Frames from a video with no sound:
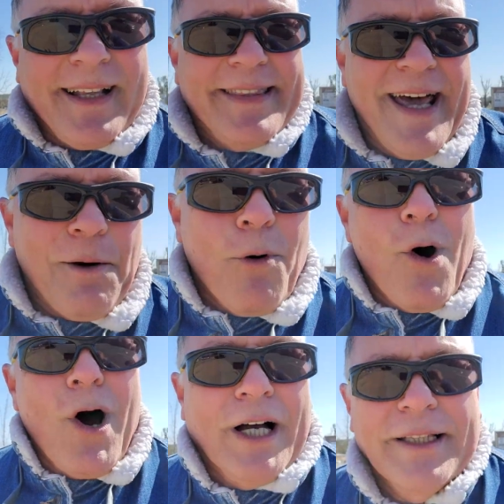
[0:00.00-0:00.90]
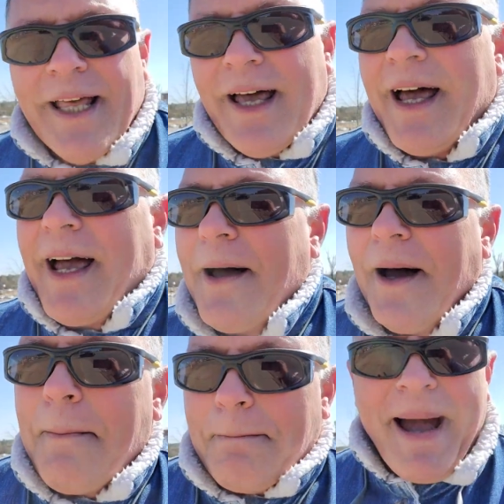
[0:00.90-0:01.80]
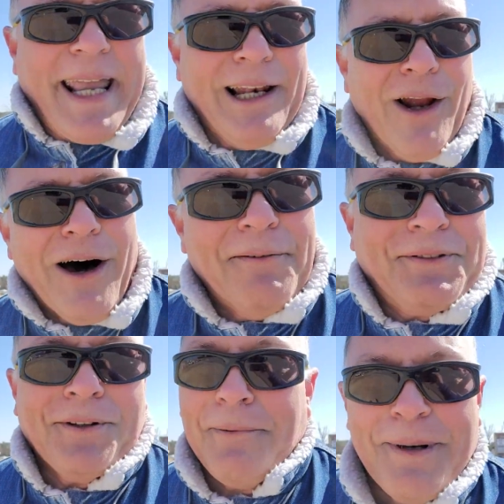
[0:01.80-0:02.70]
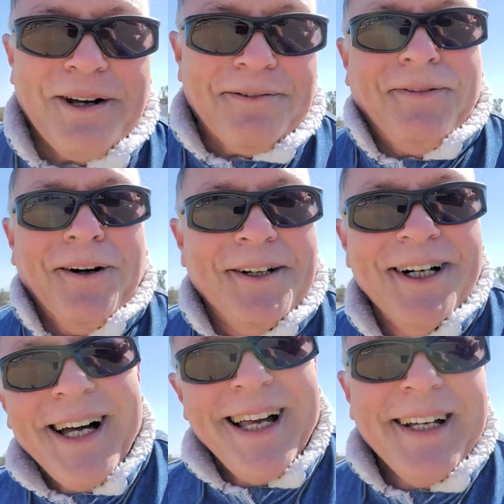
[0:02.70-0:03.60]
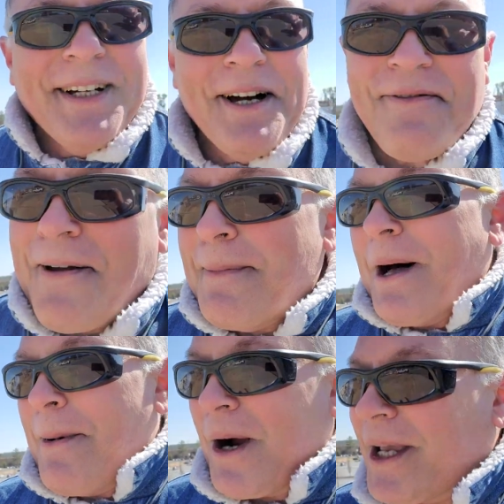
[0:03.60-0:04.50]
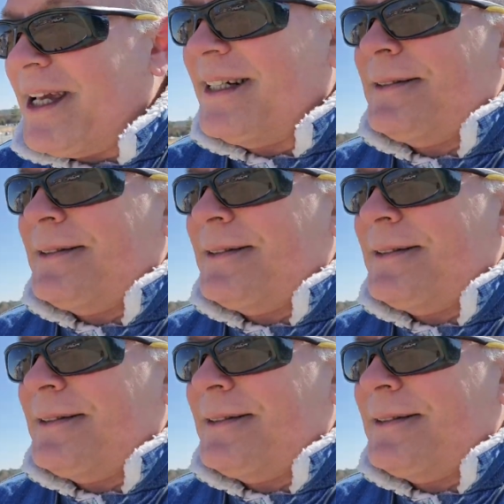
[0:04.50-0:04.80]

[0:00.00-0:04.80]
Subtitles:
the one making love to the beautiful female monkey.